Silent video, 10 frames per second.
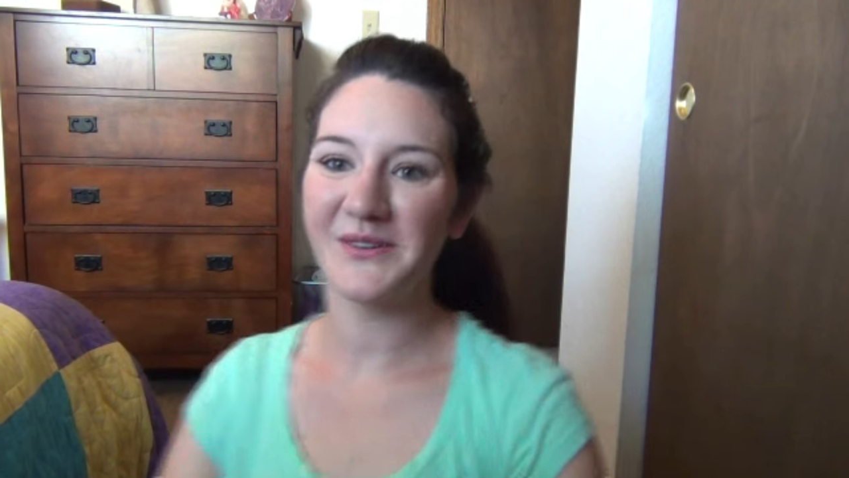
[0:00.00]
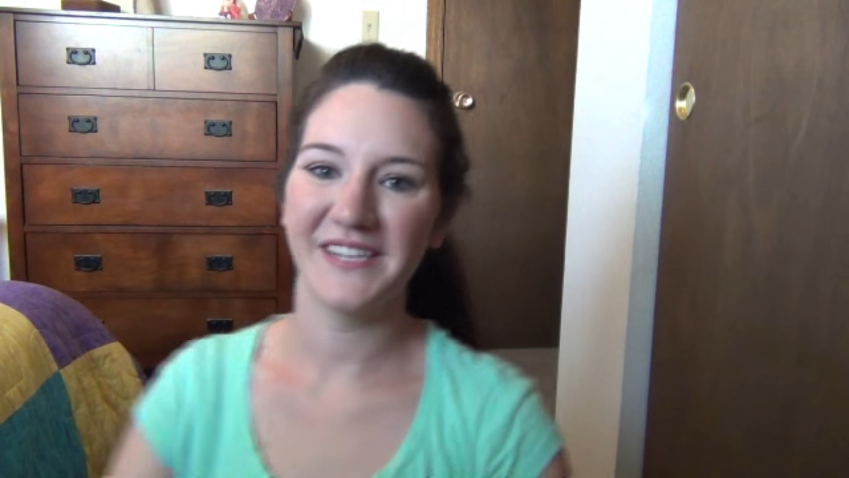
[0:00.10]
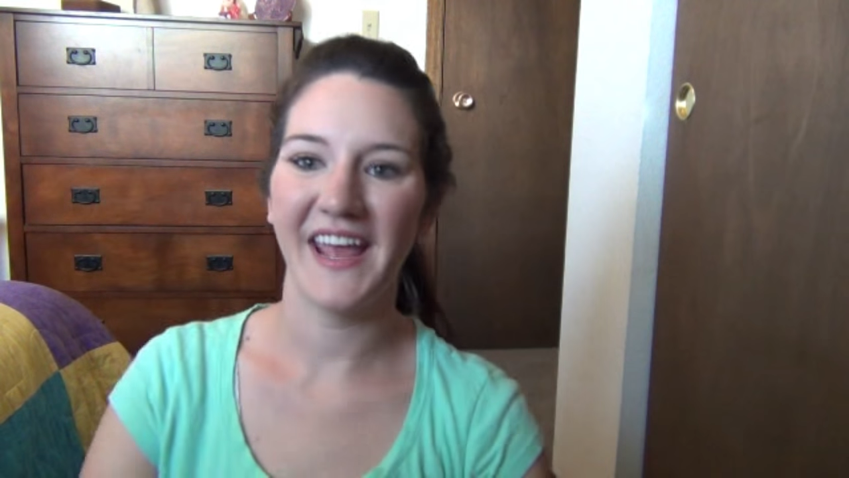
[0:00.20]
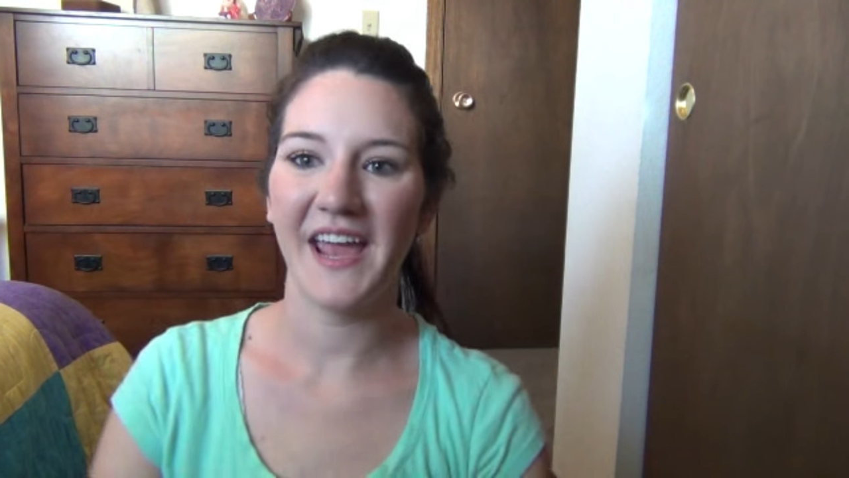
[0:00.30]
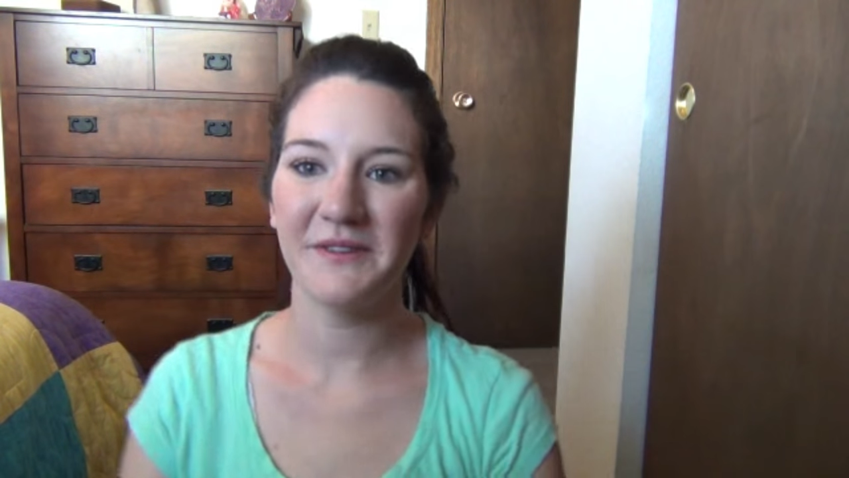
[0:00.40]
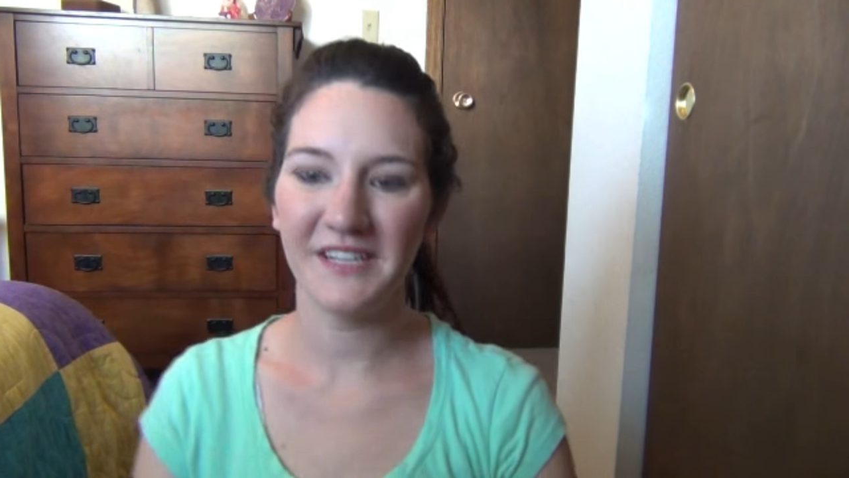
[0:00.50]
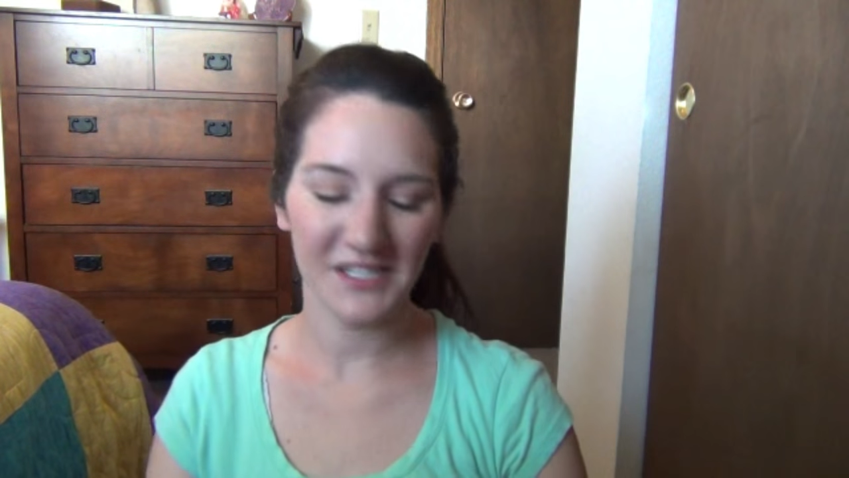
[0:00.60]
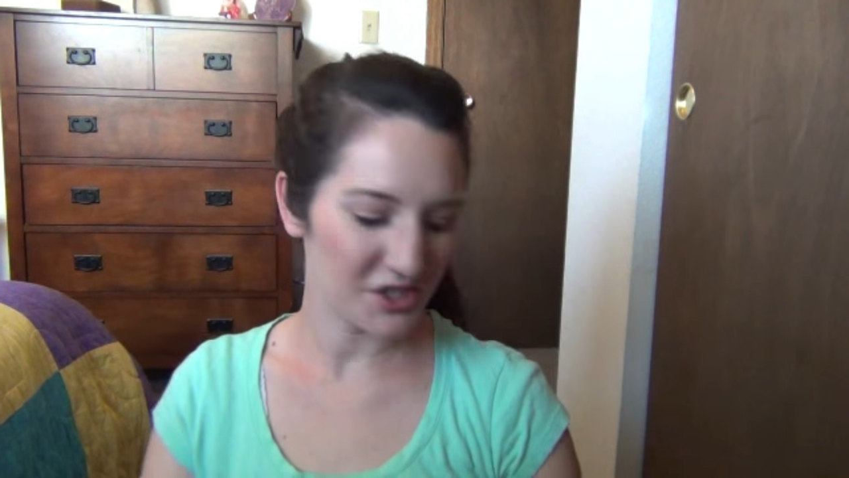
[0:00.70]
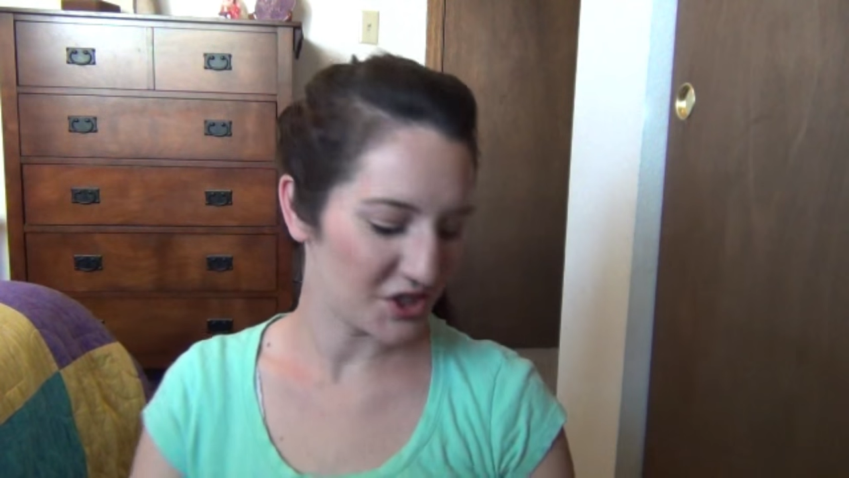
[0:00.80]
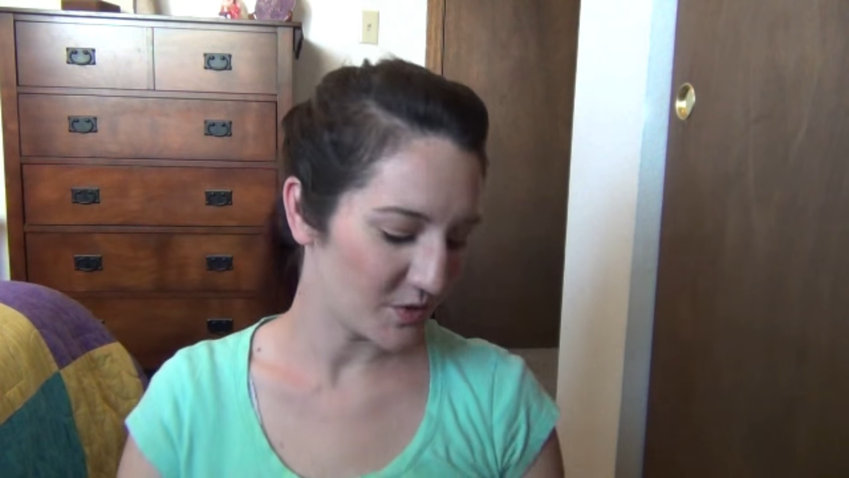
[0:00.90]
today I wanted
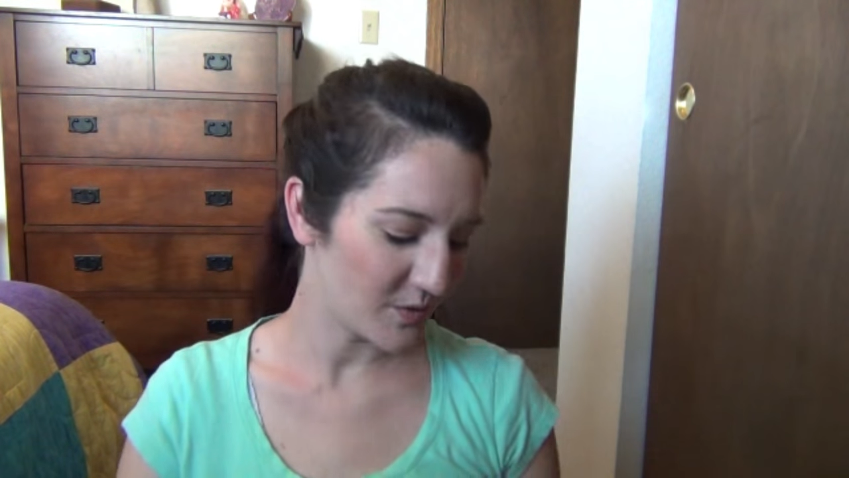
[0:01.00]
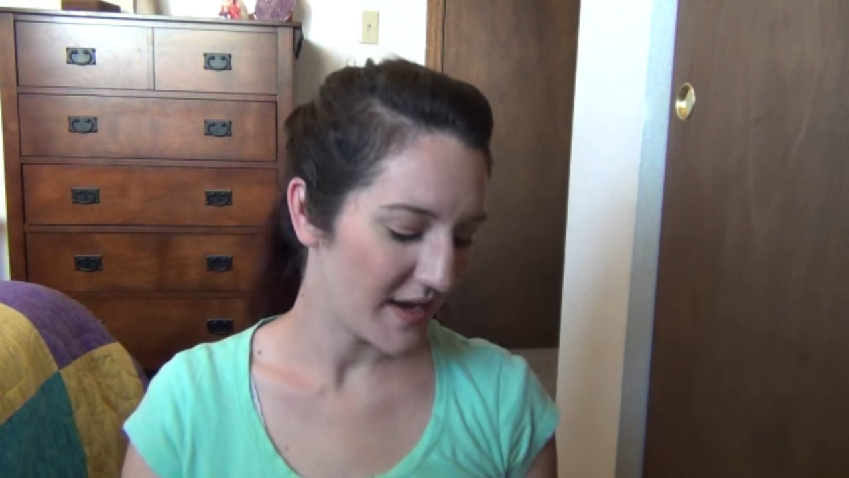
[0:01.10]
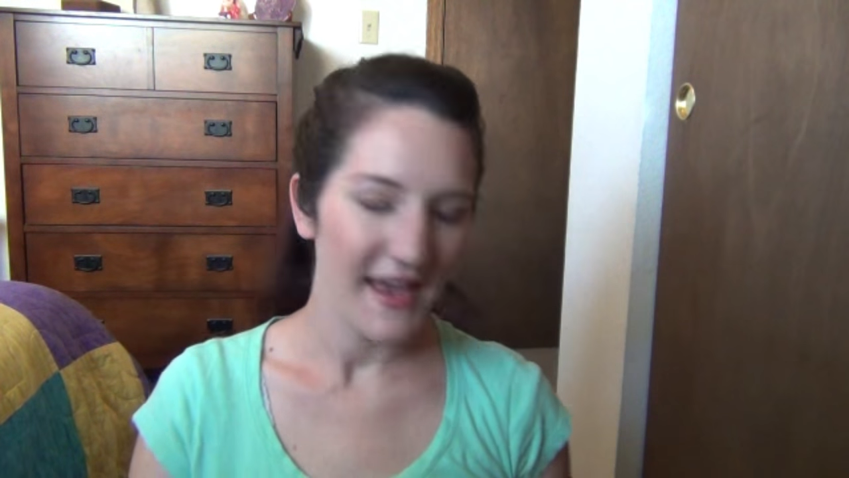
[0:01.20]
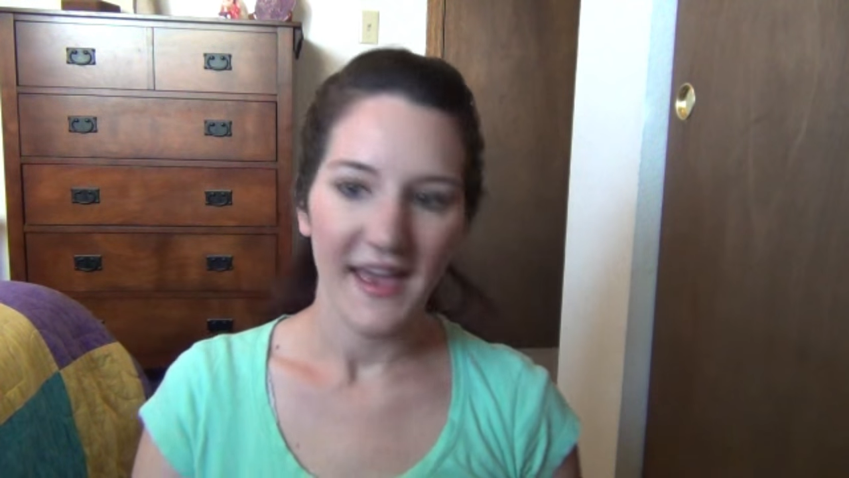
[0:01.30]
to do